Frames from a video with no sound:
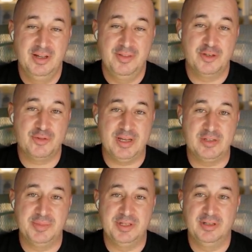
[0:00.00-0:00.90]
the
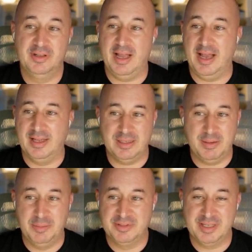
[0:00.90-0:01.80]
treadmill, and I'm
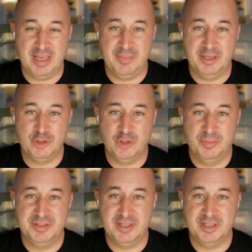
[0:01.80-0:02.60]
able to get my job